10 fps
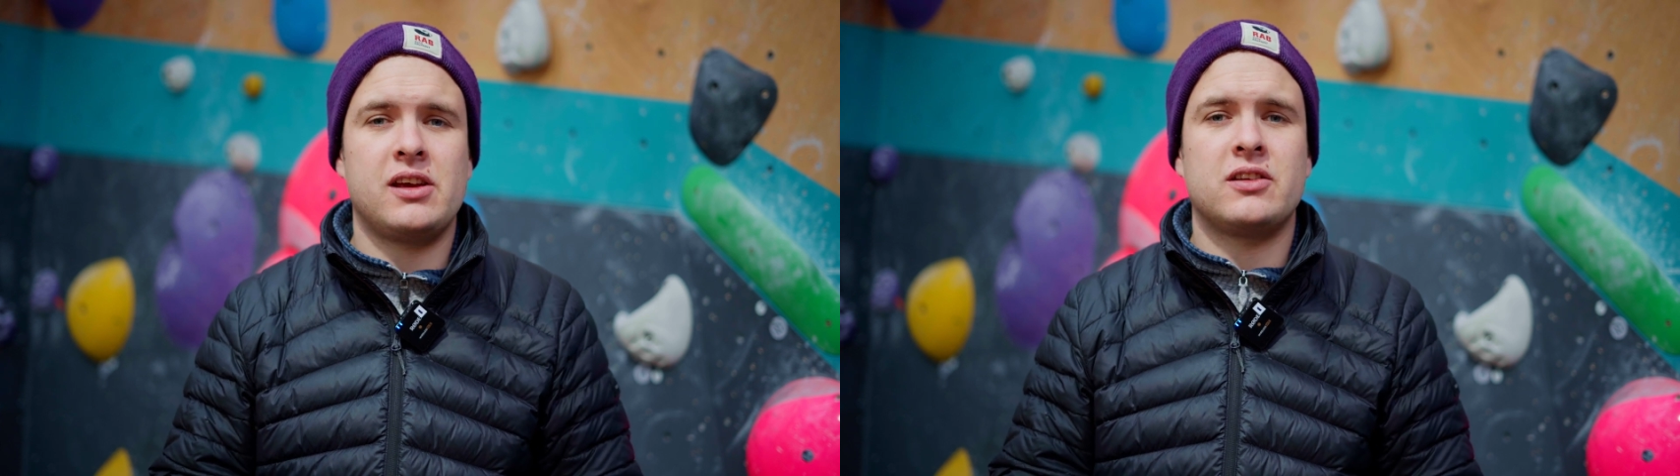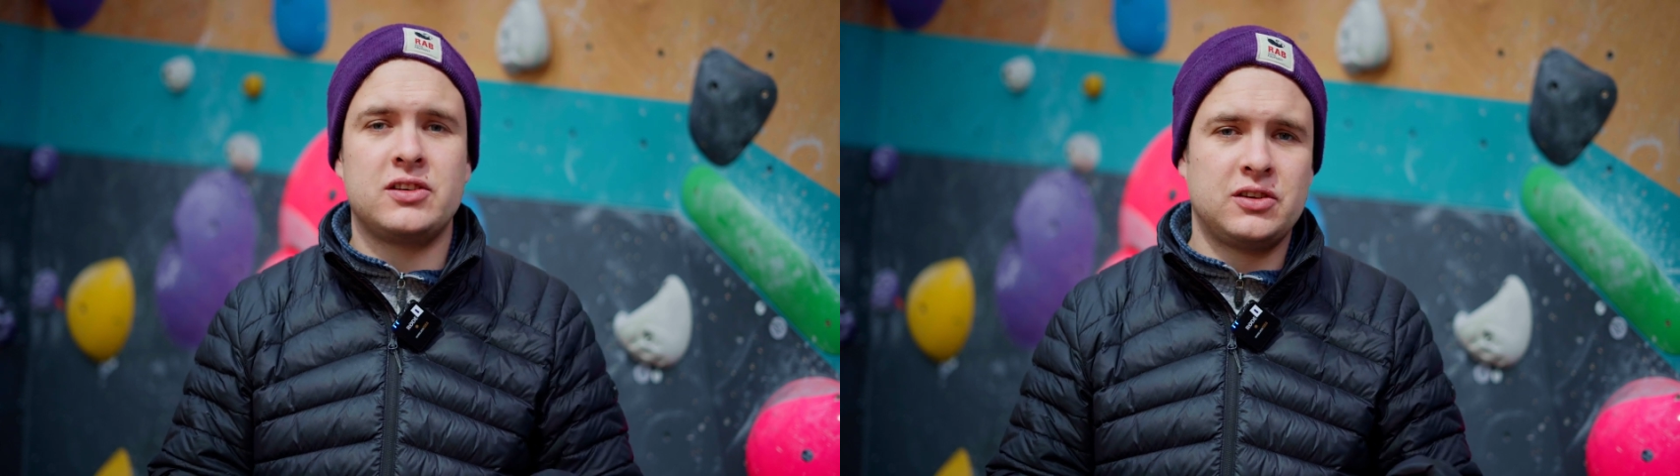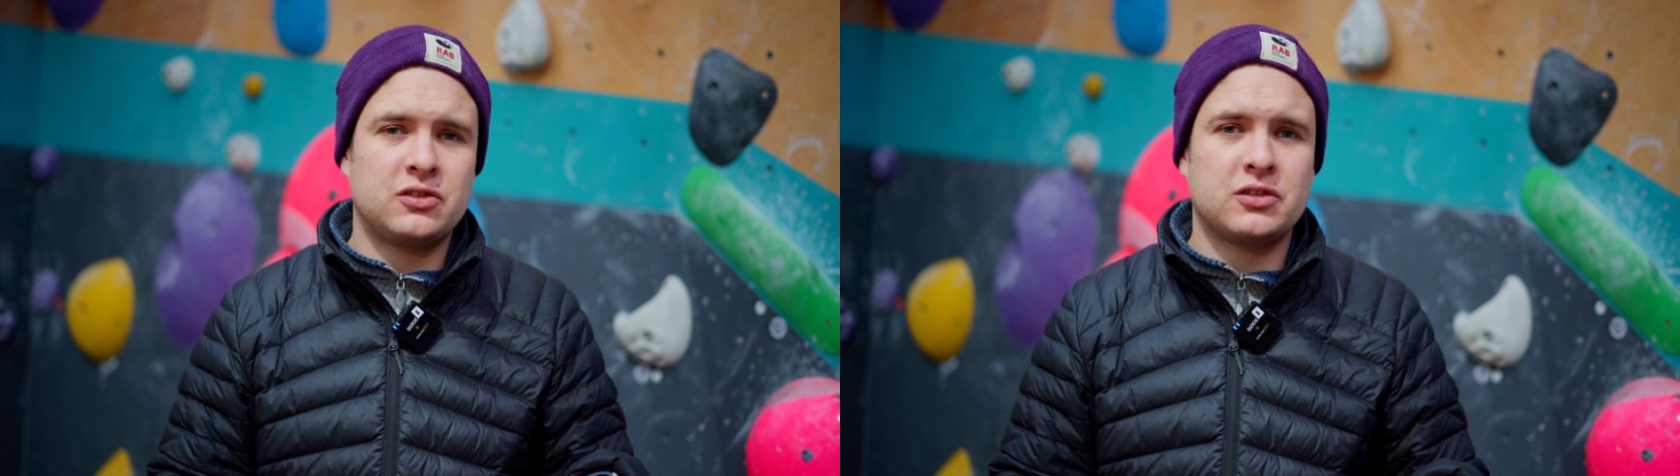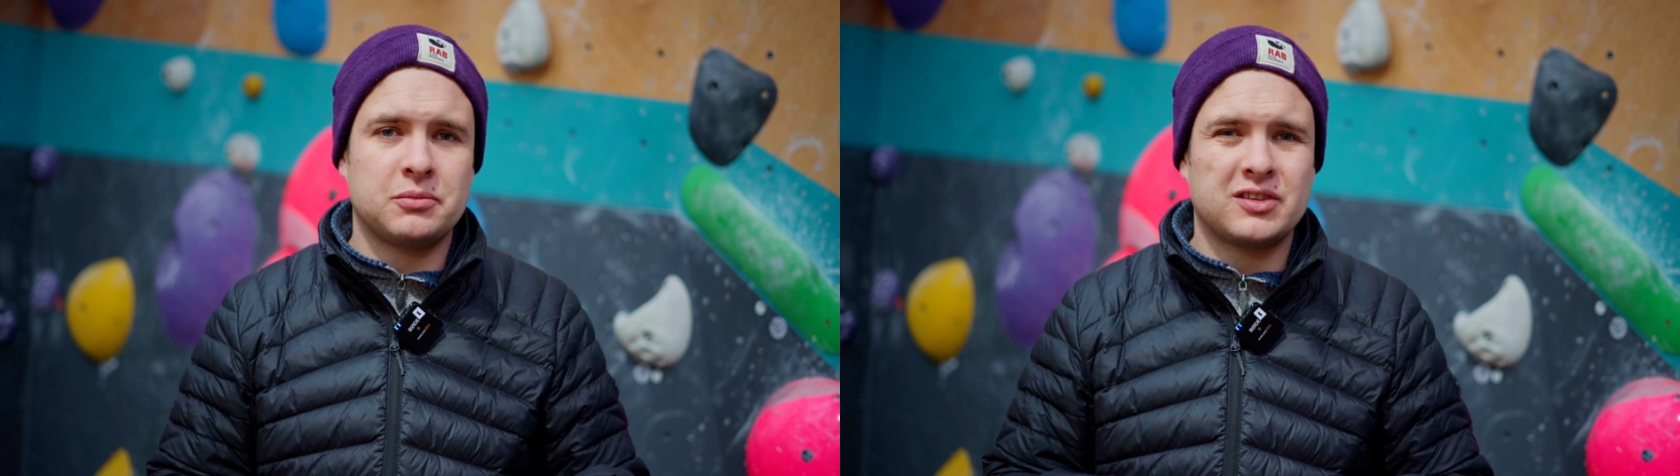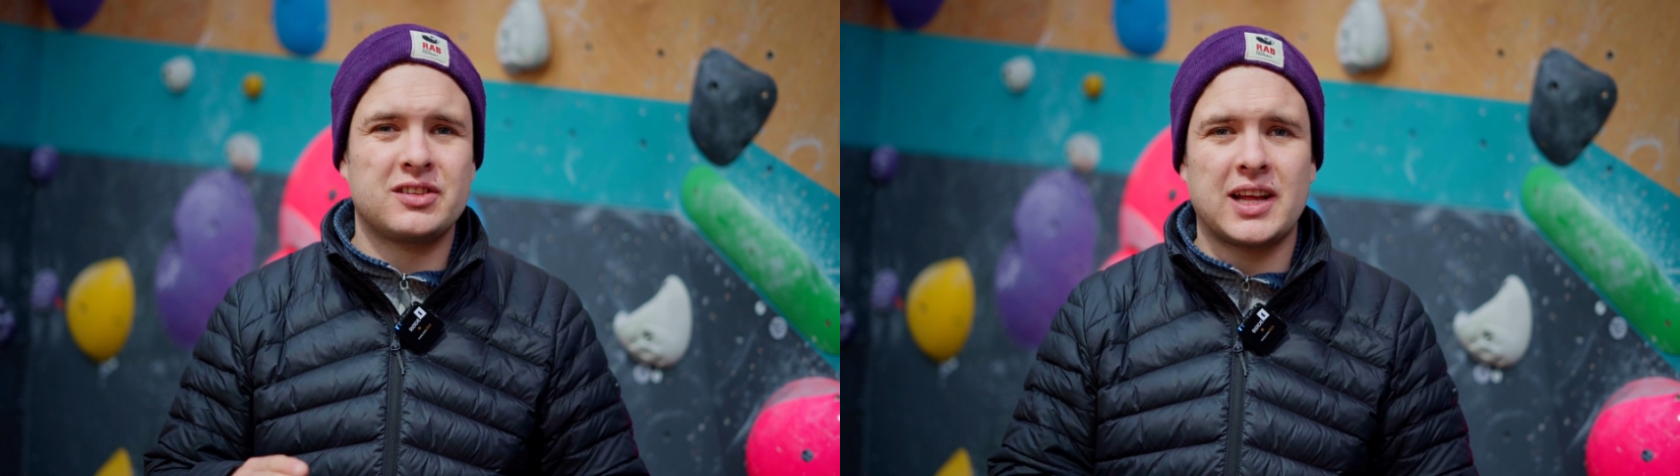to use them
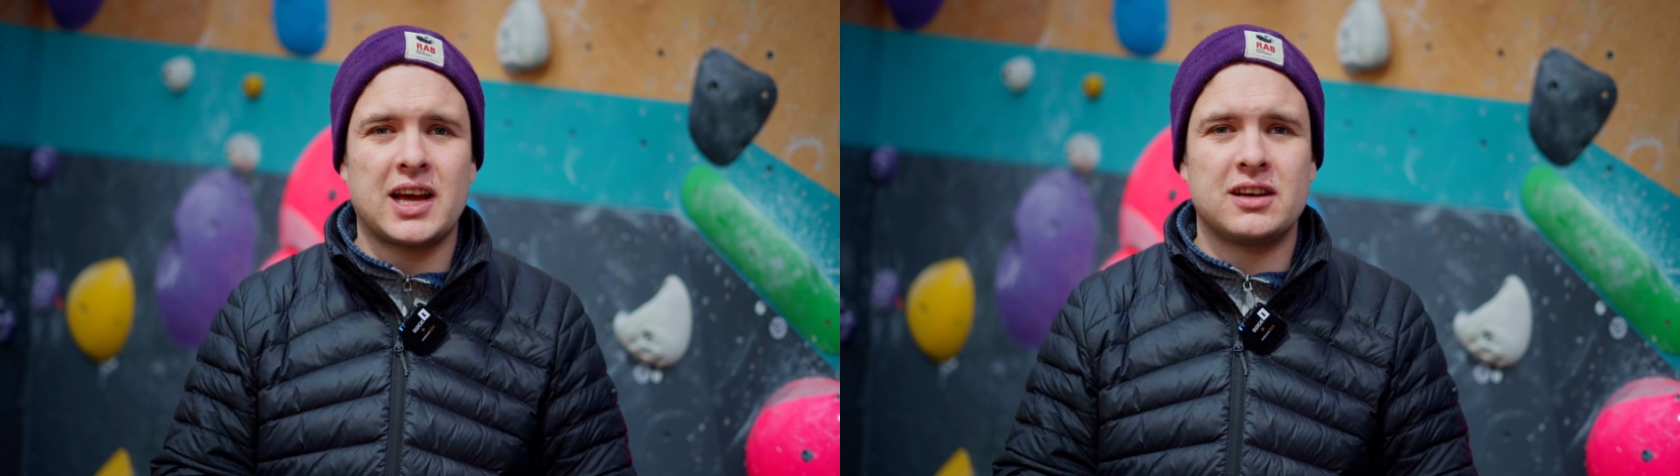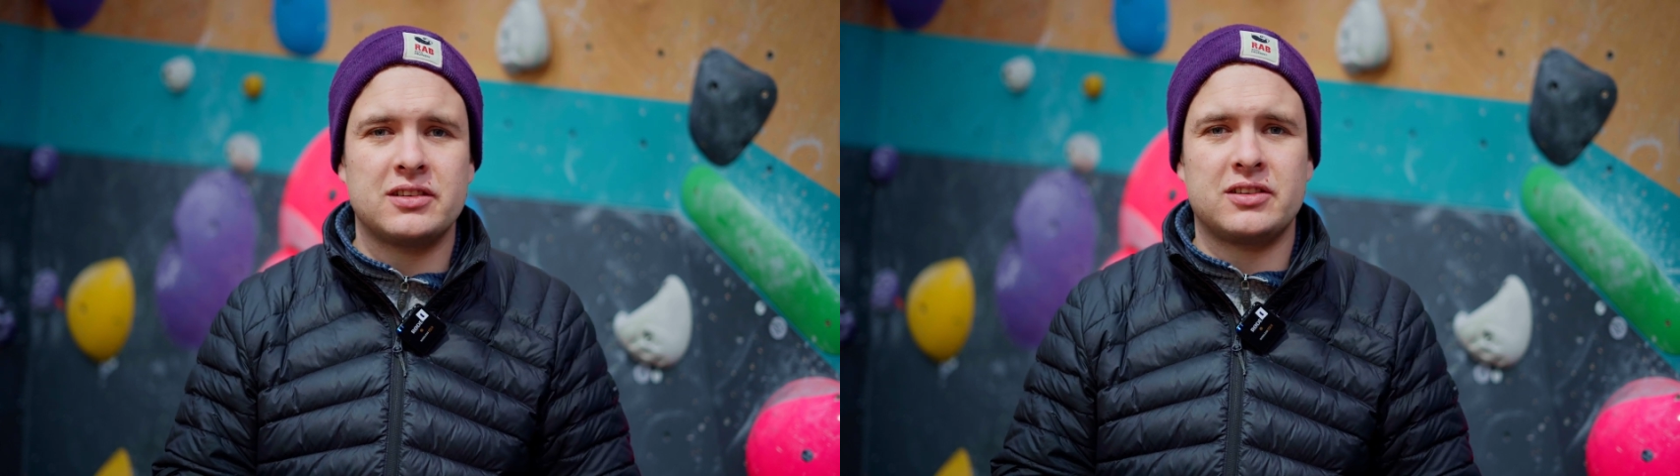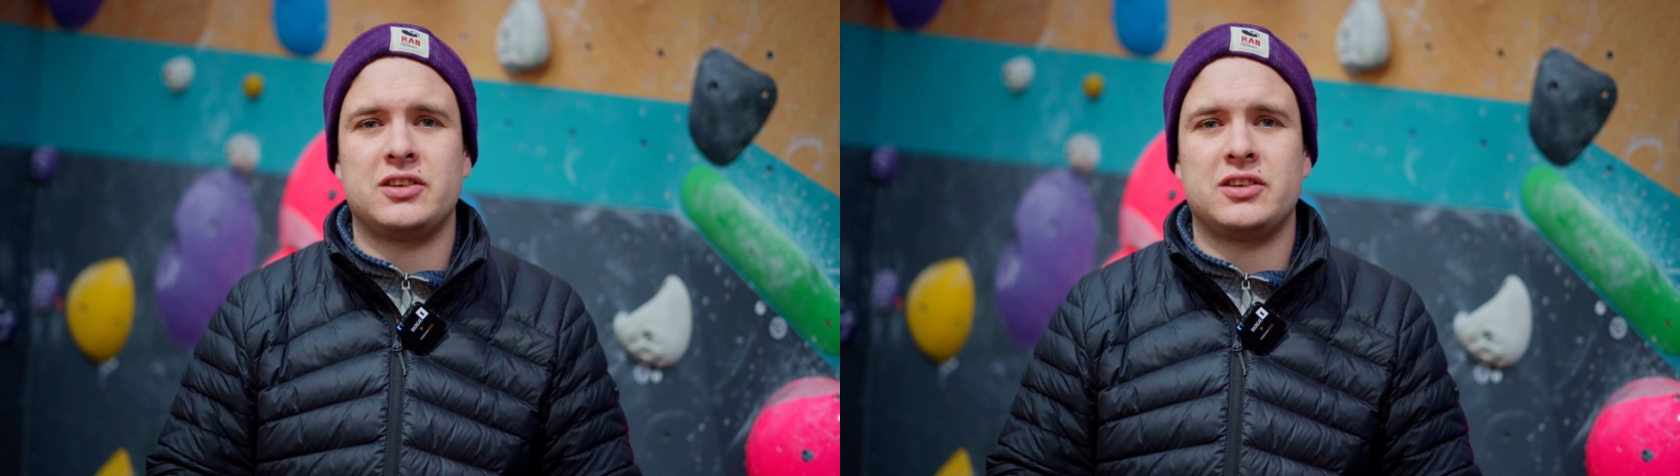and stand